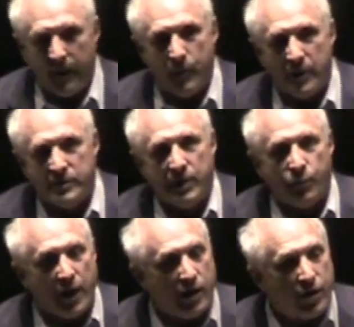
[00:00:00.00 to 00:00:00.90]
everybody's
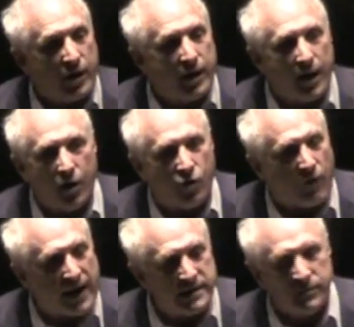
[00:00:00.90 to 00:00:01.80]
like, you're crazy.